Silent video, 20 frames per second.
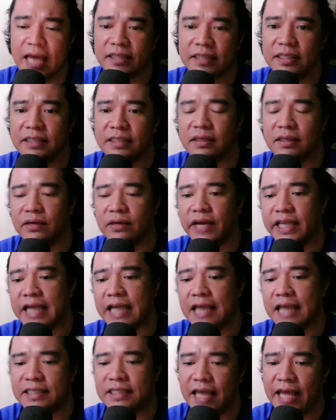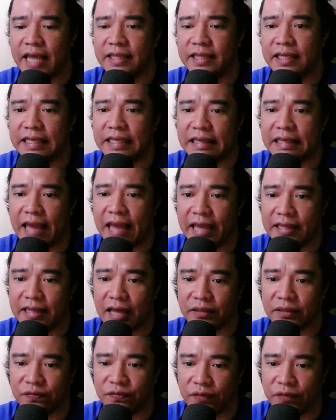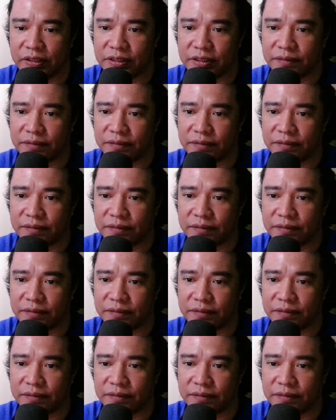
this grain, guys, and inlay that first.